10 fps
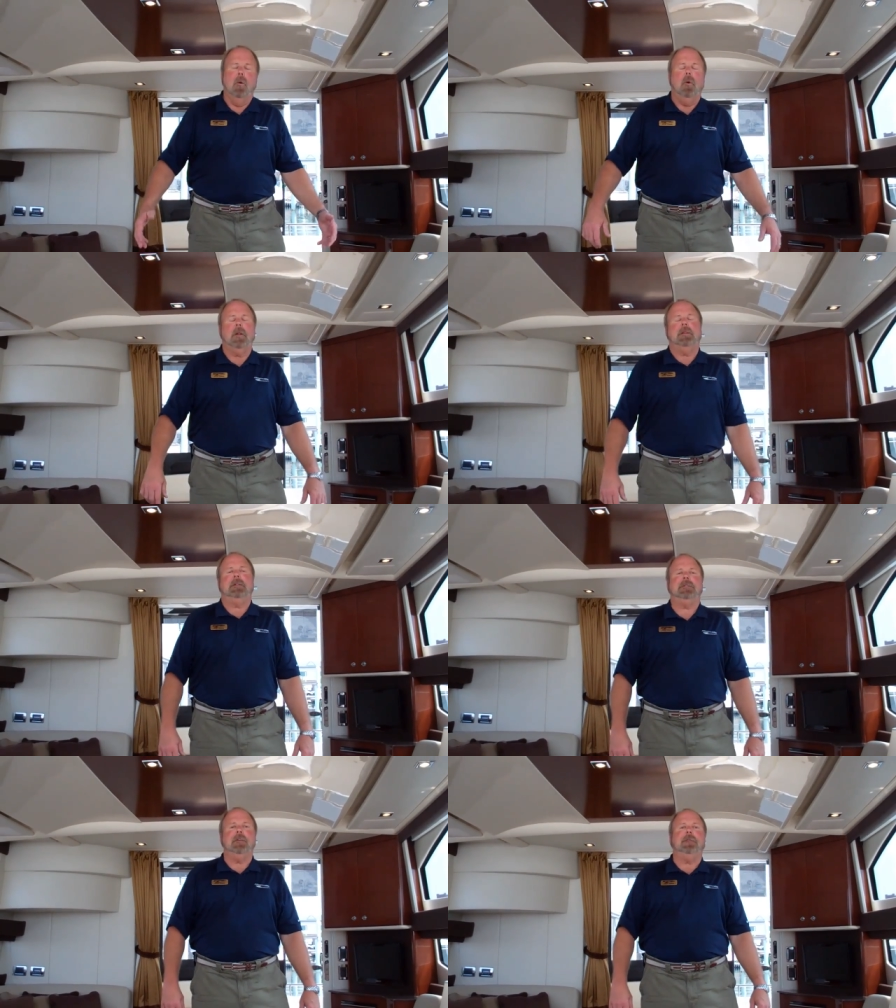One
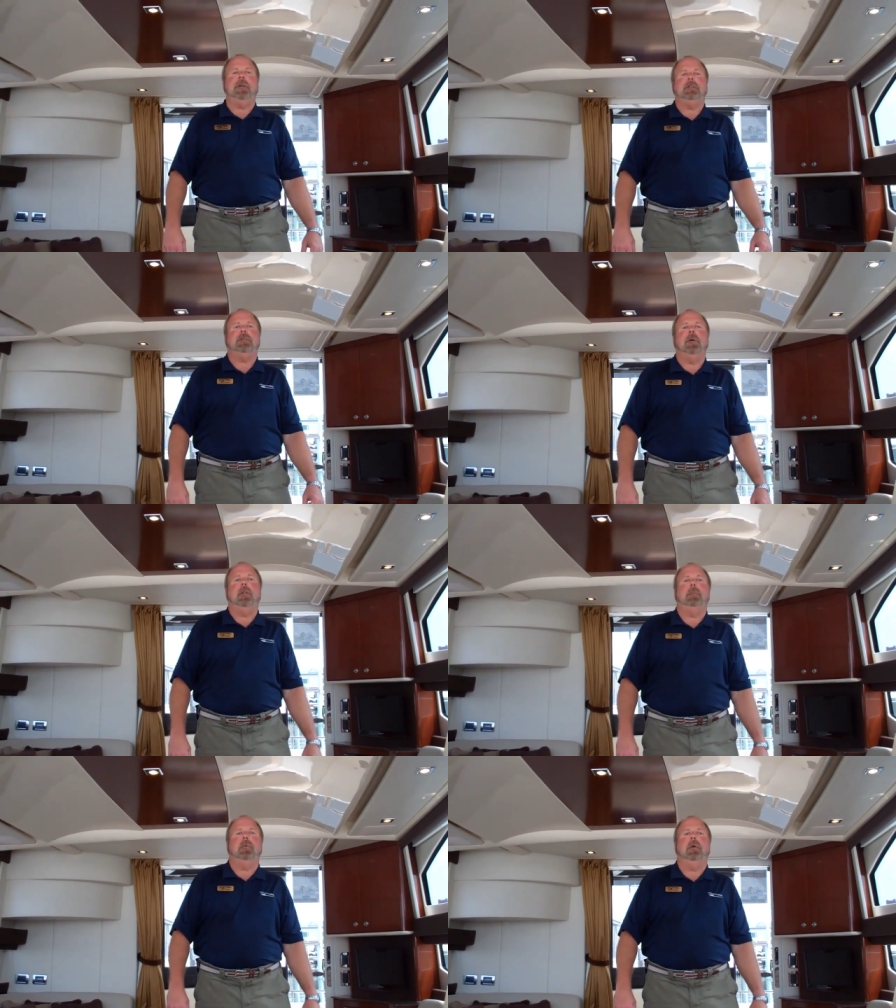additional feature
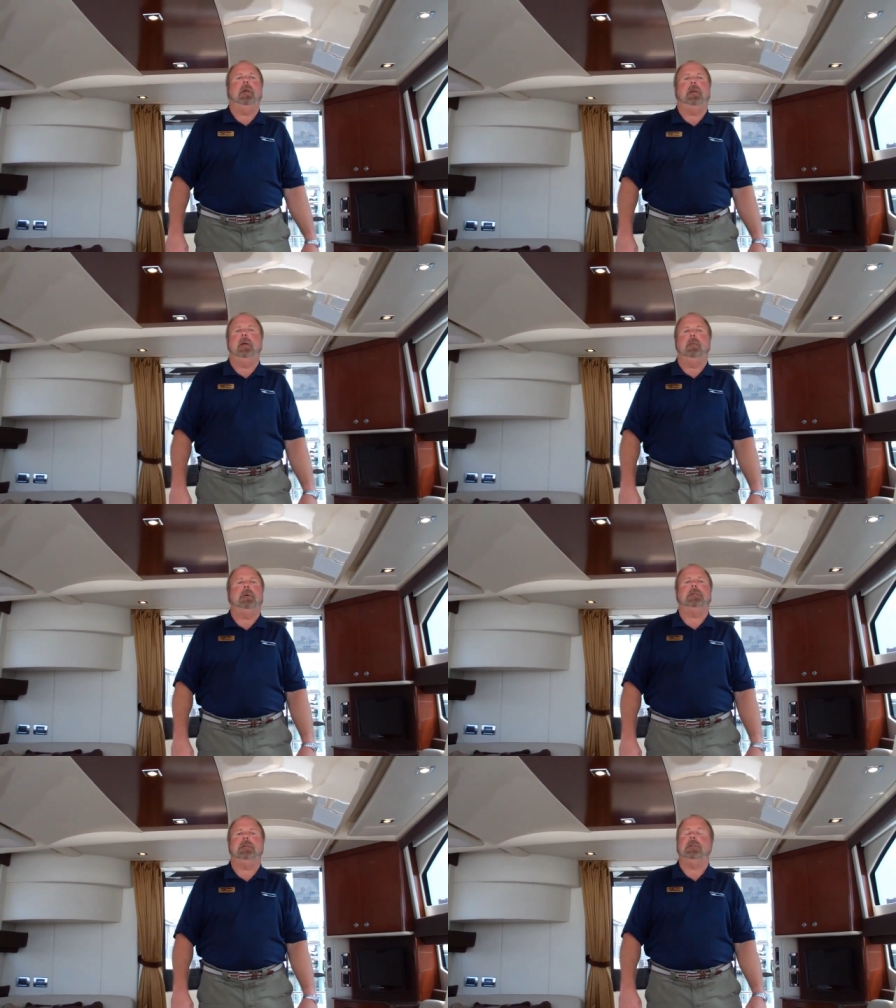on the Meridian,
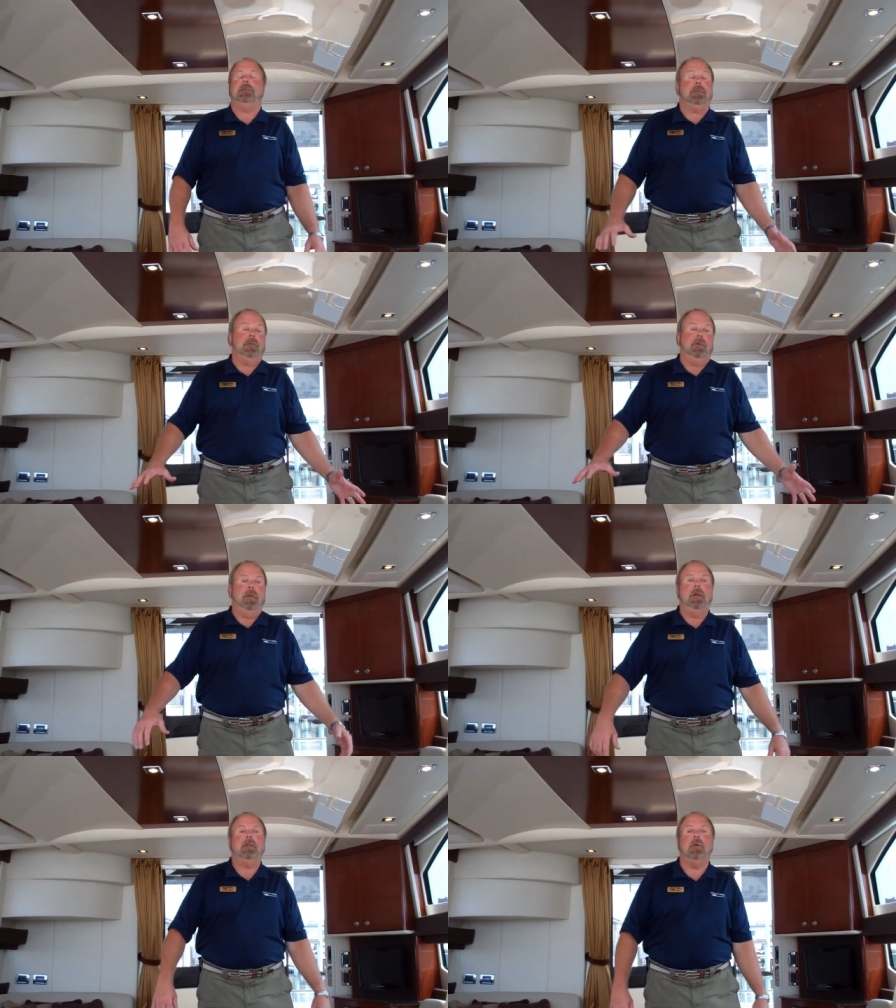which is
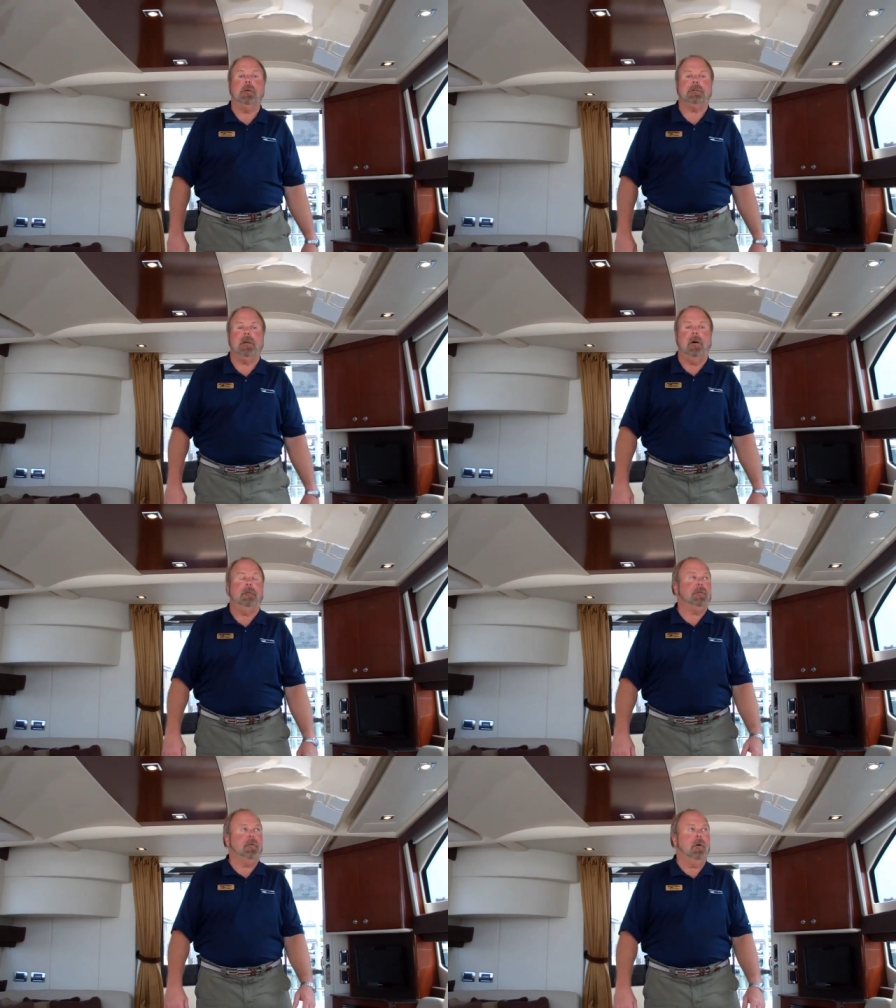unique to
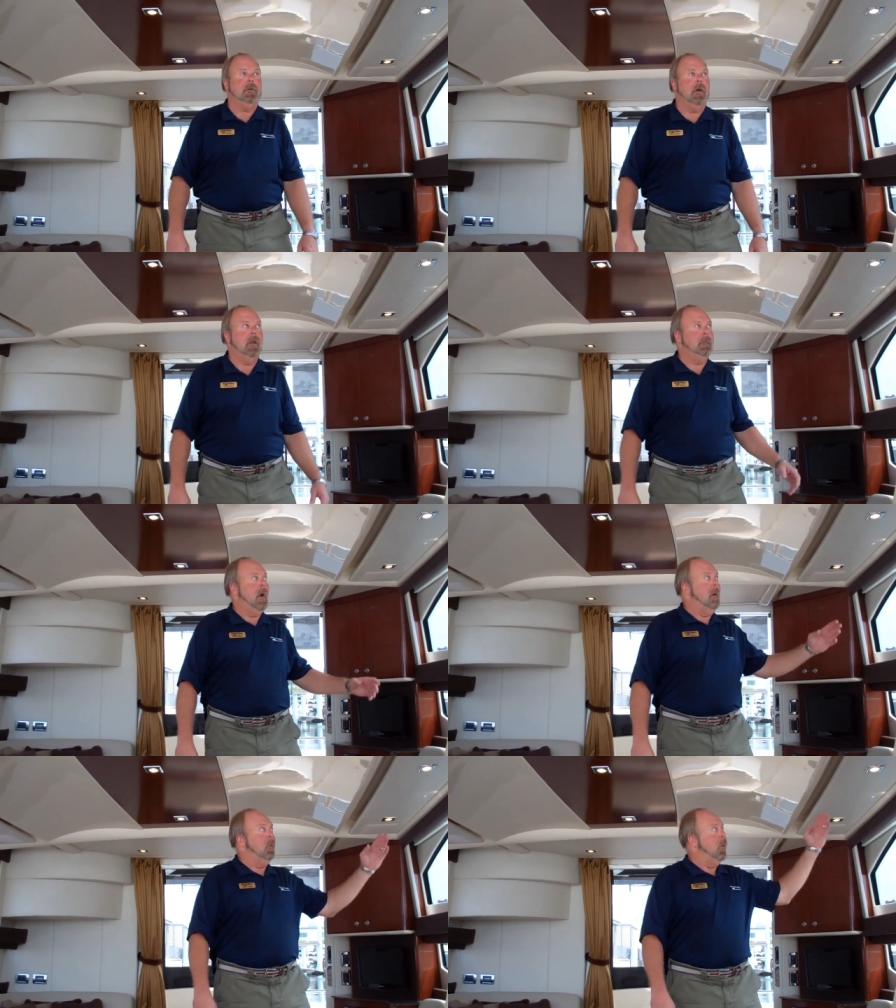itself as far as
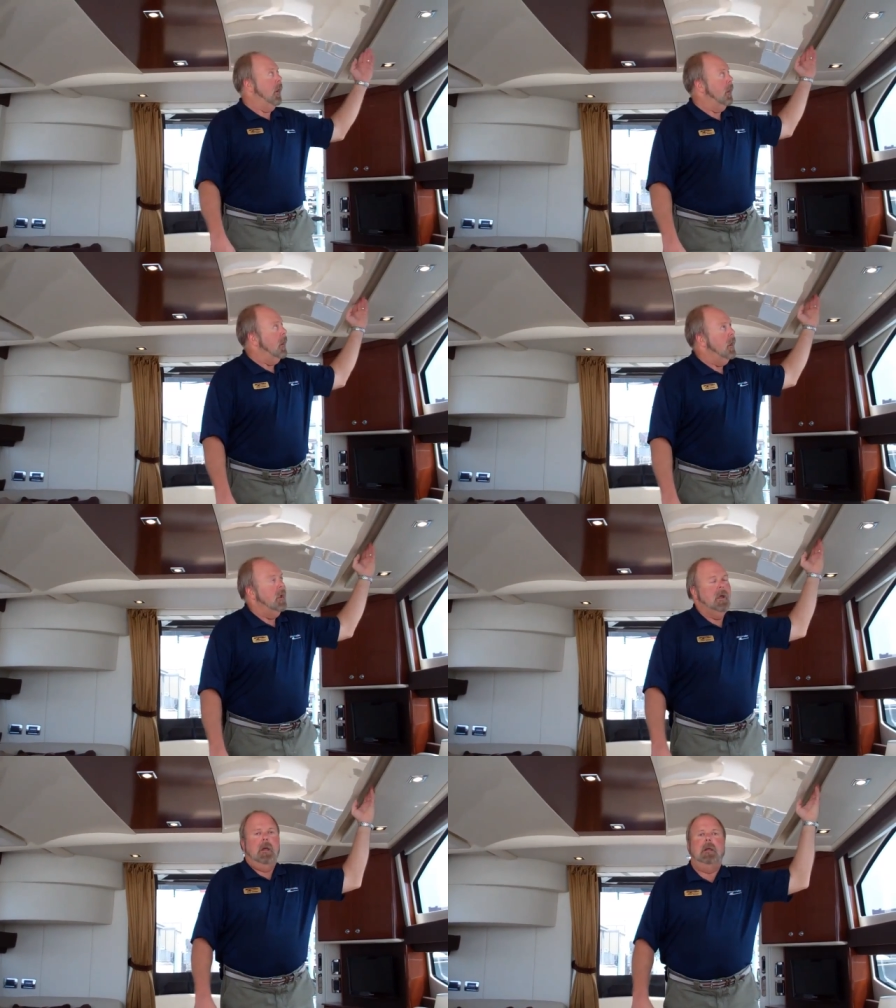I'm aware,
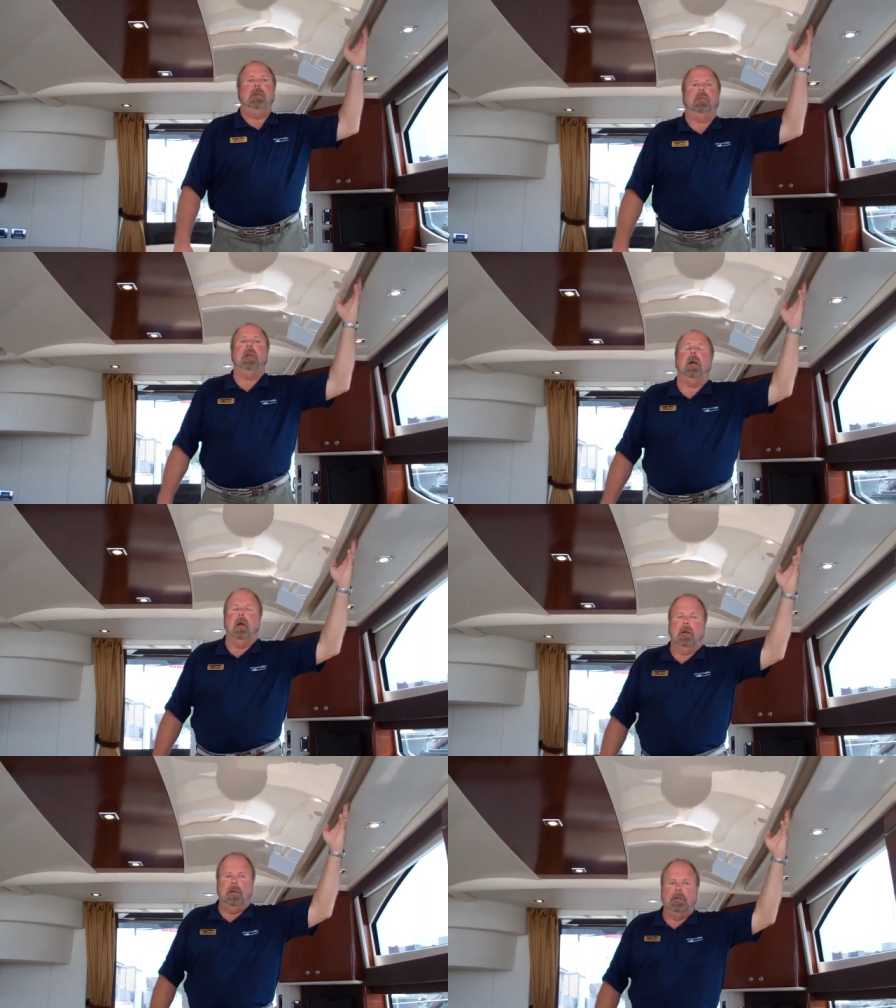is the
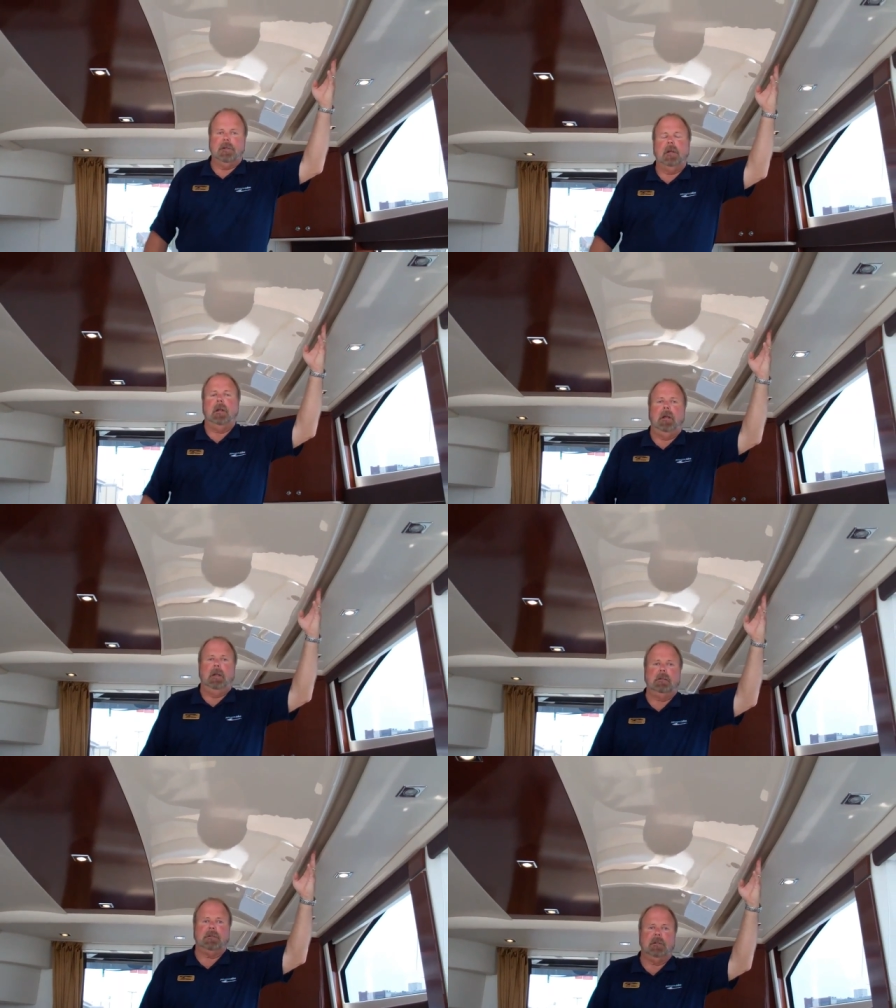air conditioning and
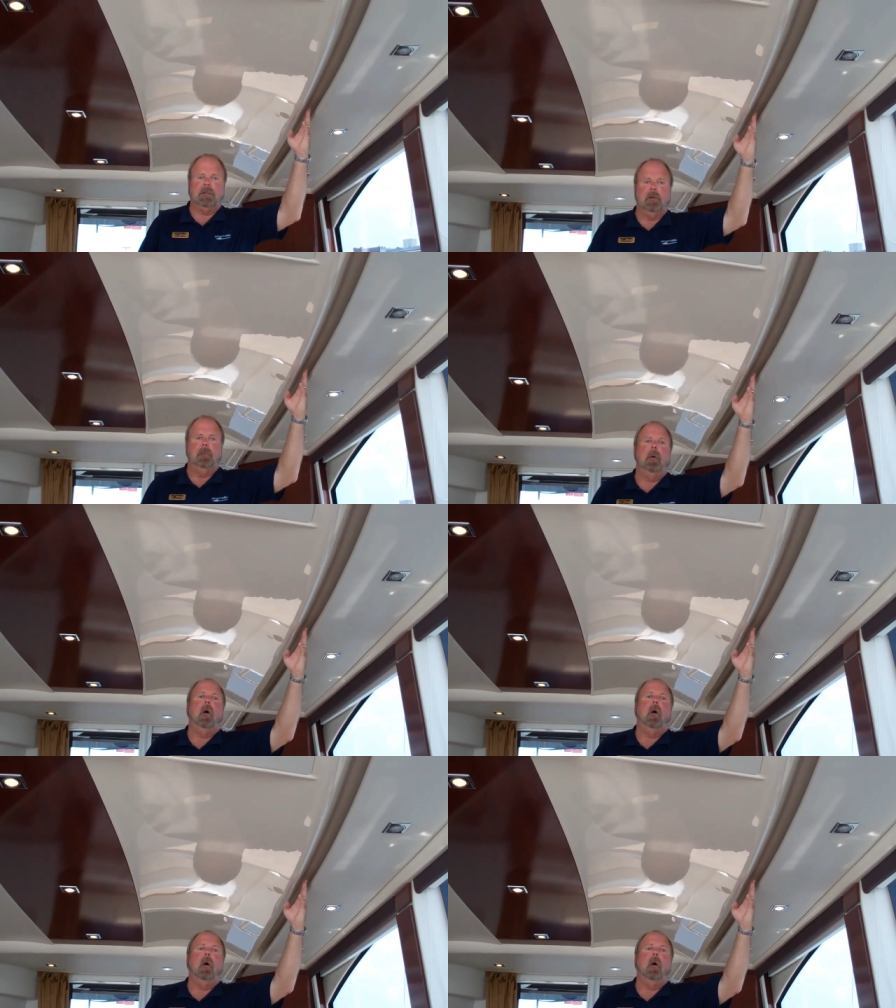heating system.